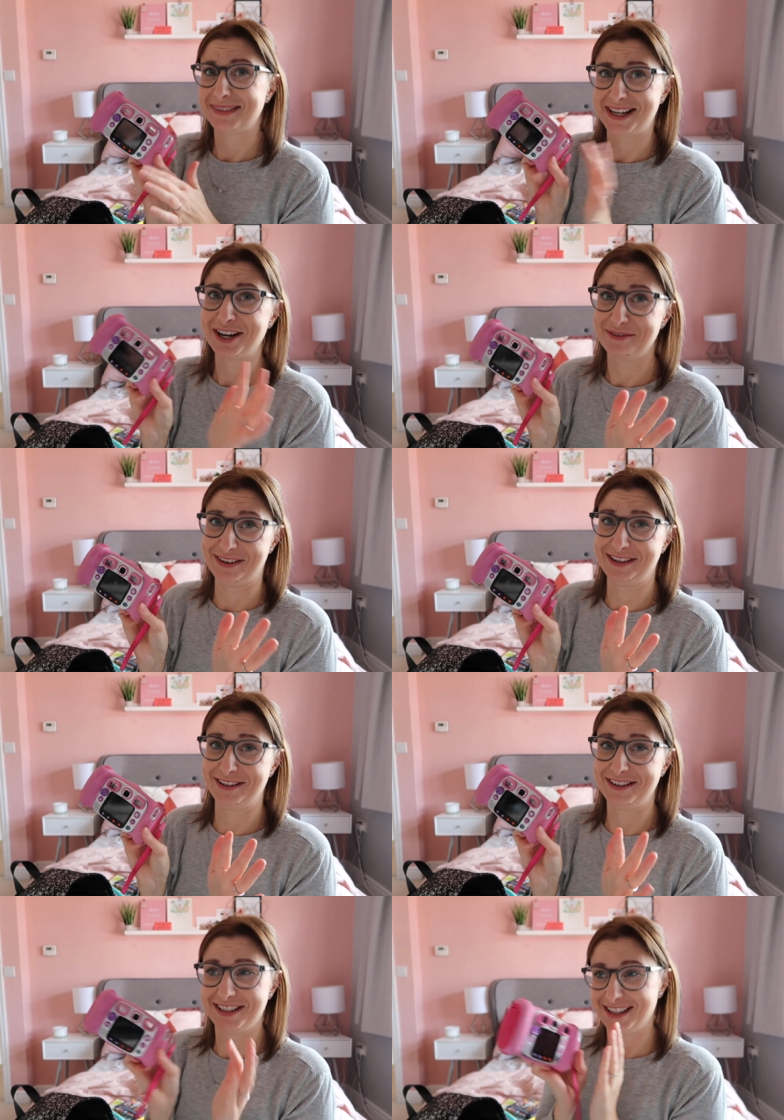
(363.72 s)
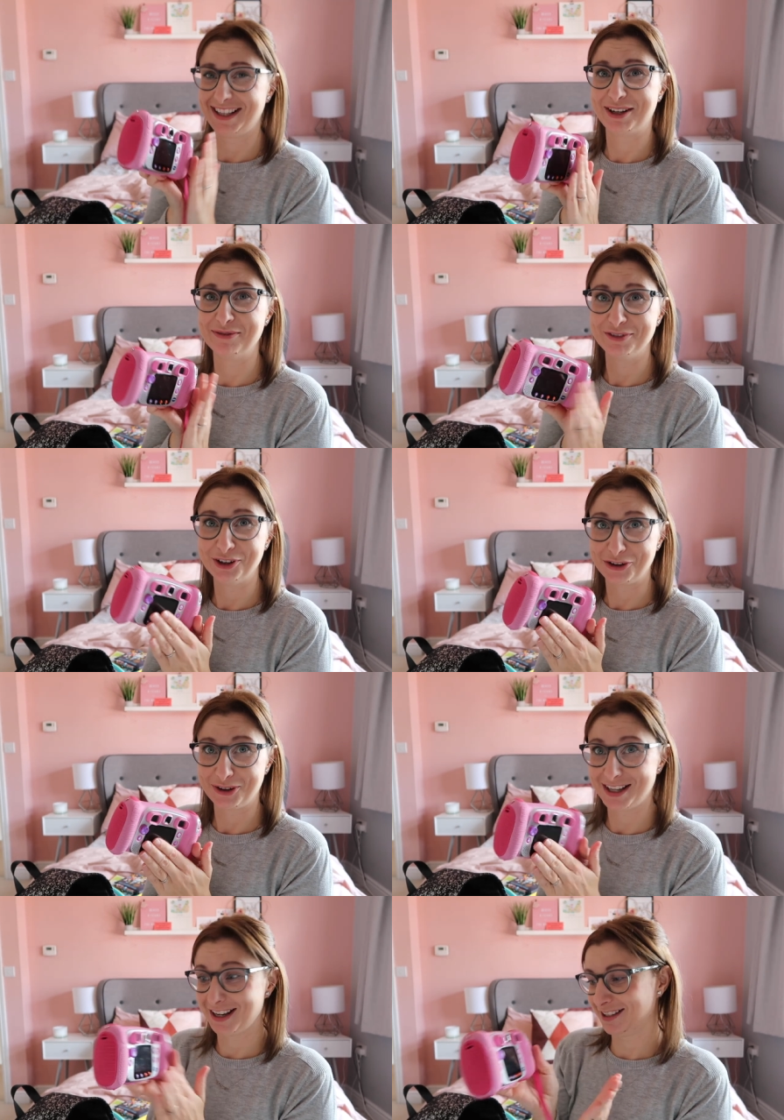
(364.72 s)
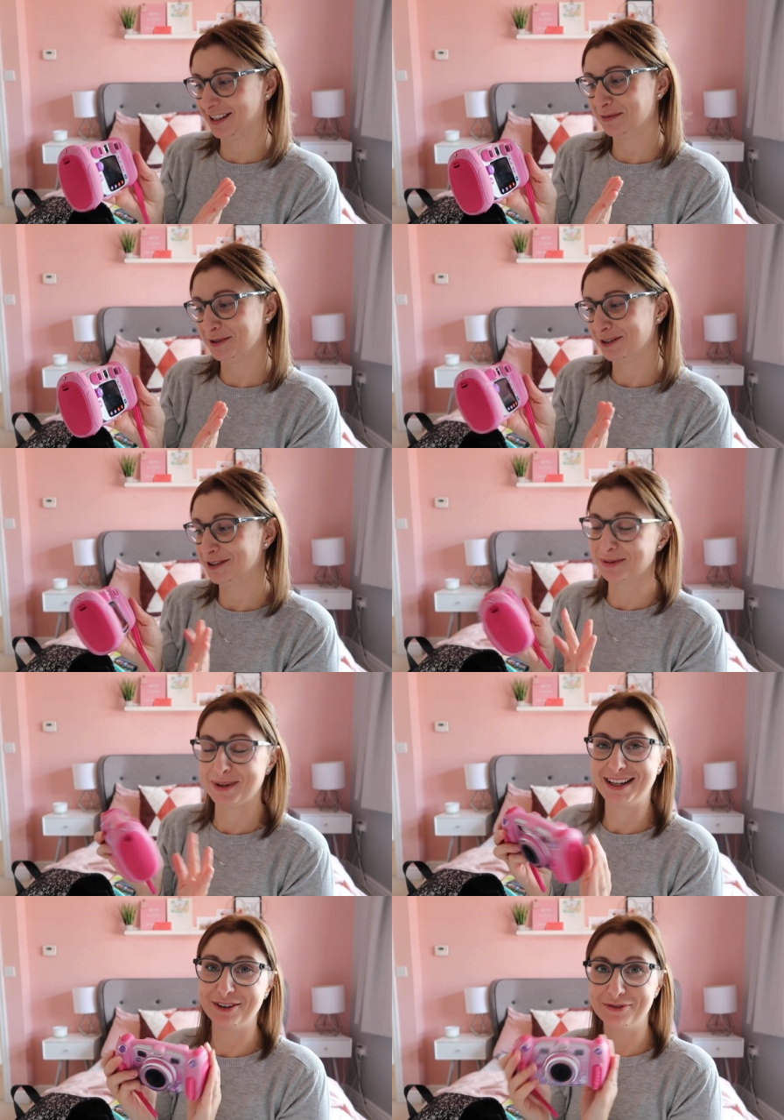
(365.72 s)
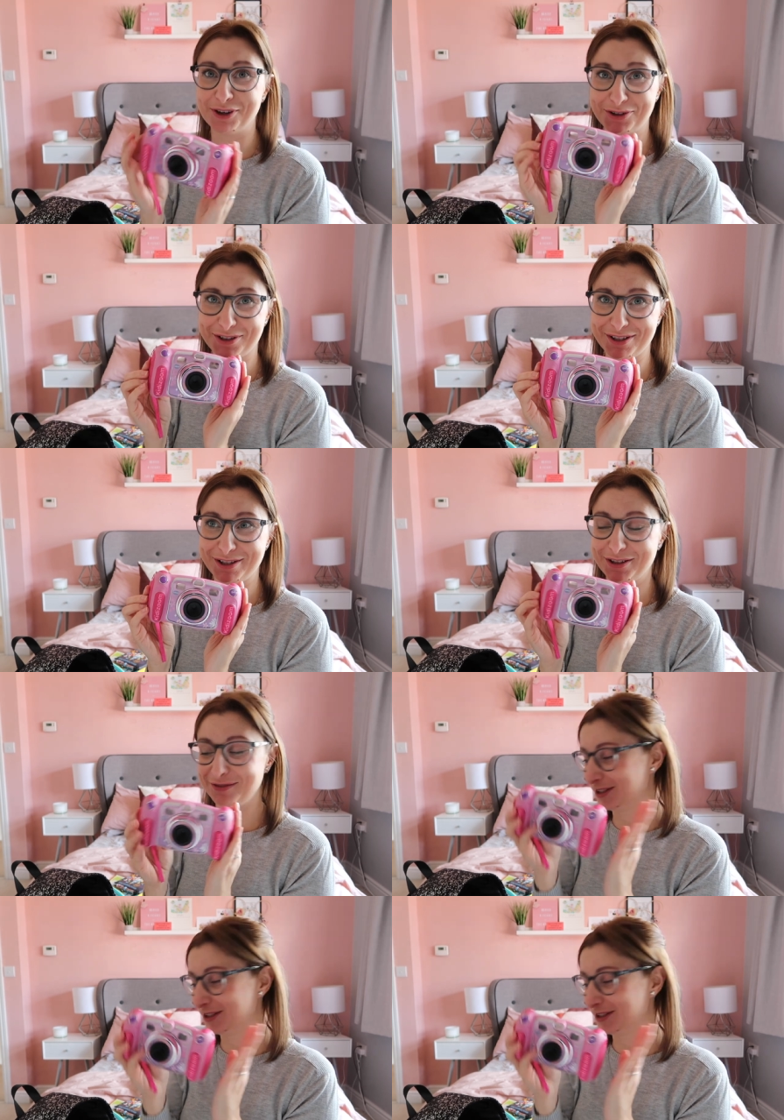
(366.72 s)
I only found out the other day, they can vlog on there, so they've been doing some like little vlogs and stuff.